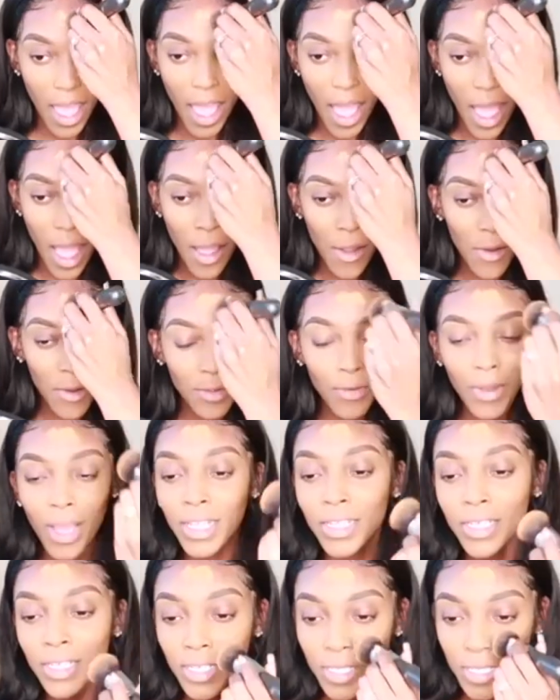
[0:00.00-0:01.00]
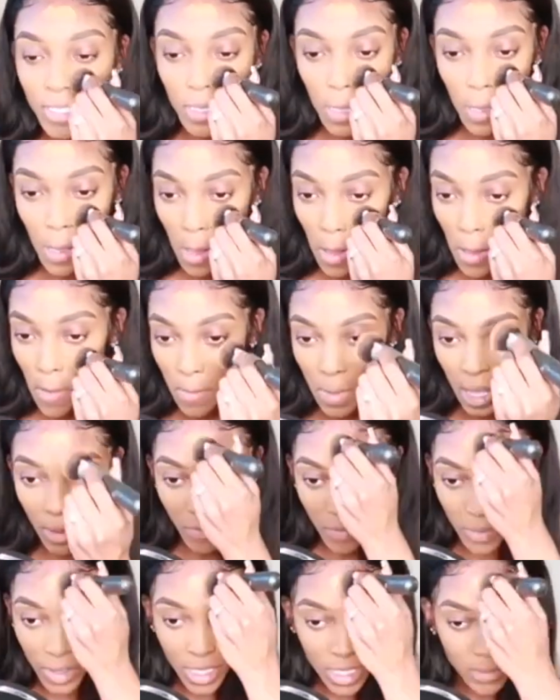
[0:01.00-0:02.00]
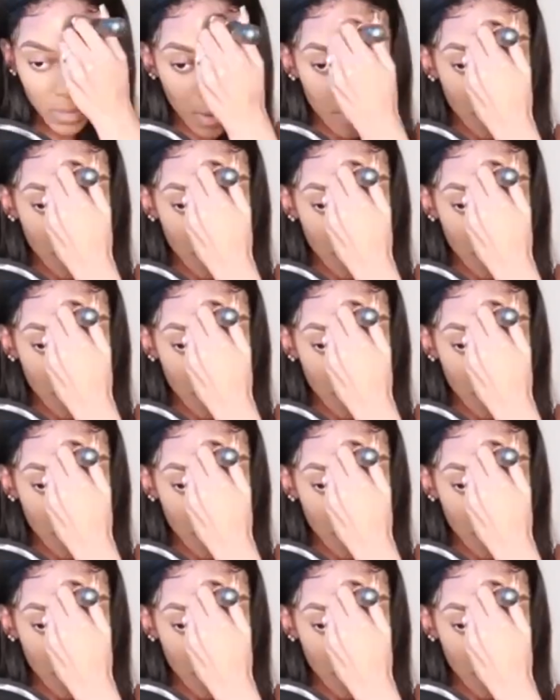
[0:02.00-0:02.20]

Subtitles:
I don't know, I just, maybe because my